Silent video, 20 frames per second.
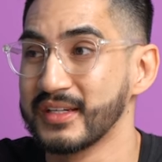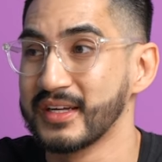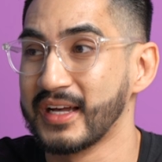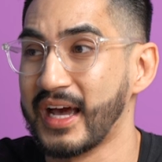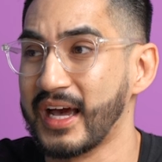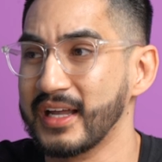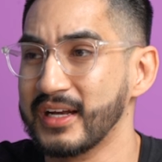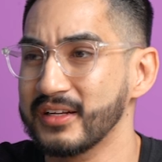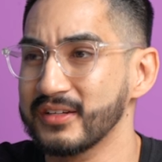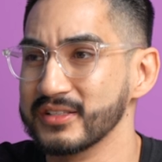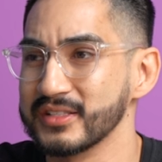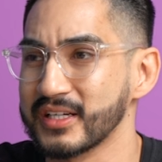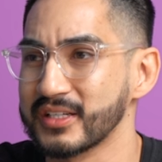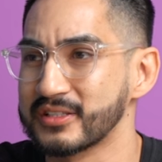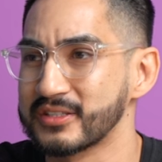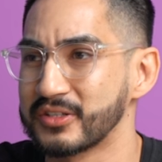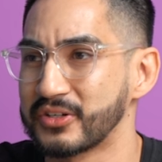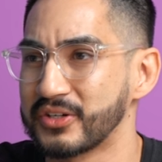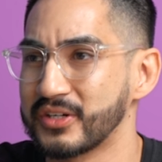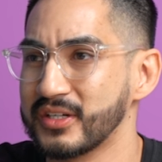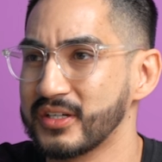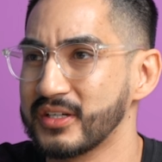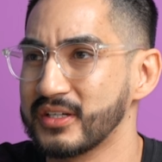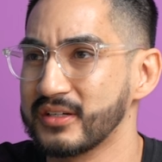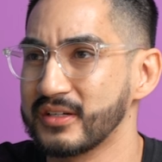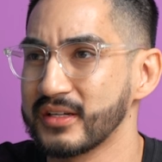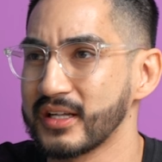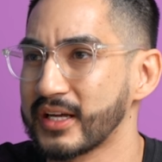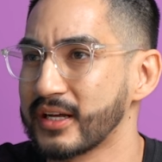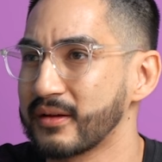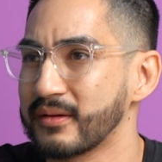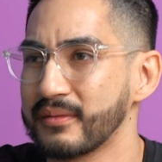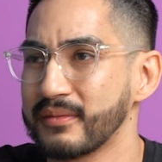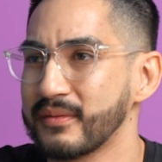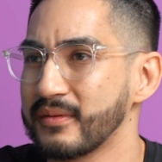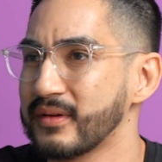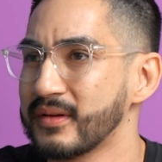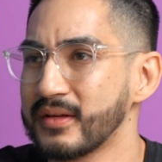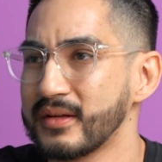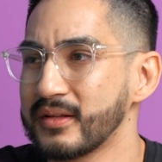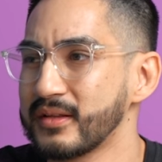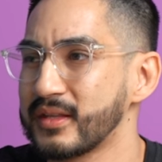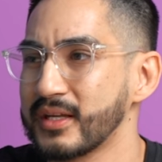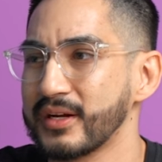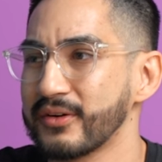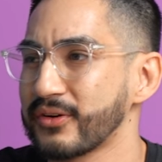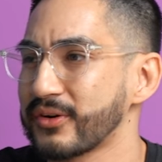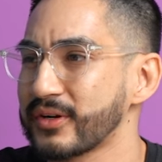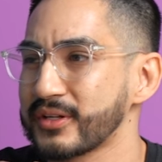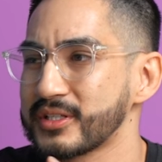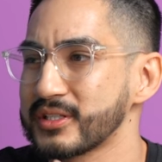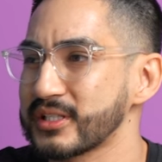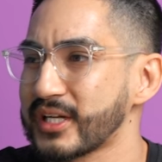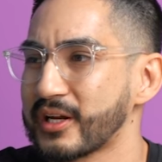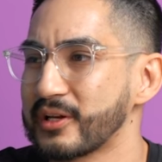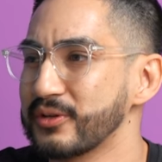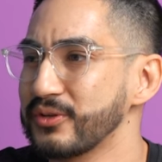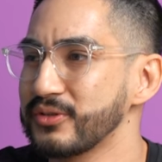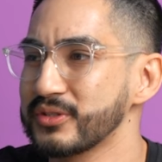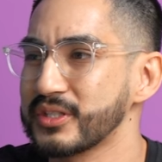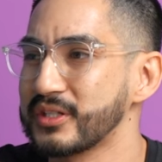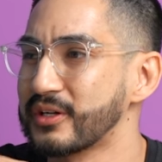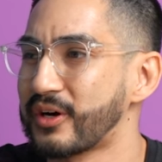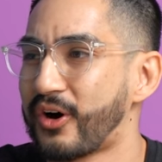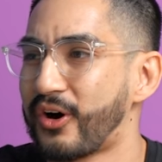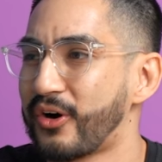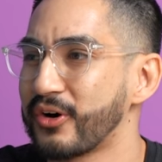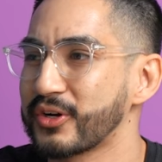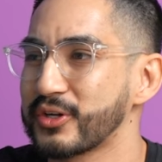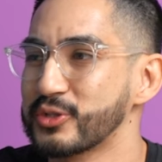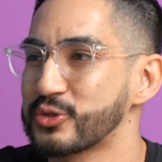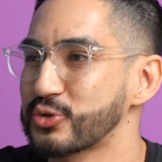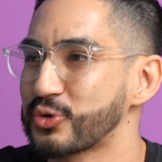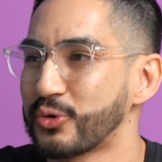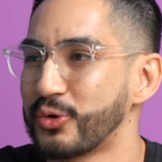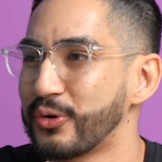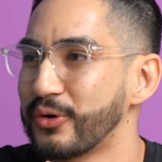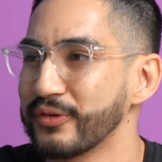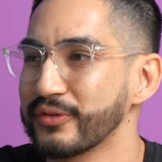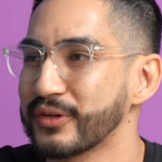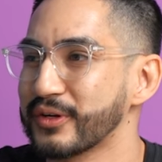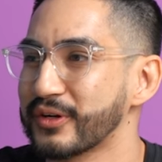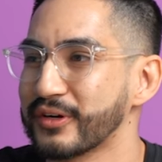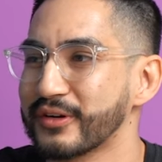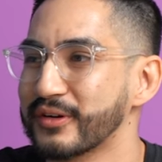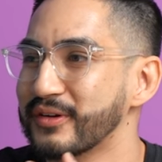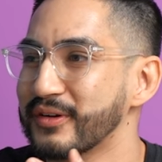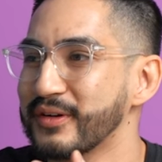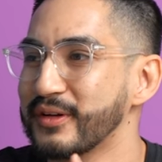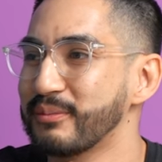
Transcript: and it was like turning like they were just like losing all control of their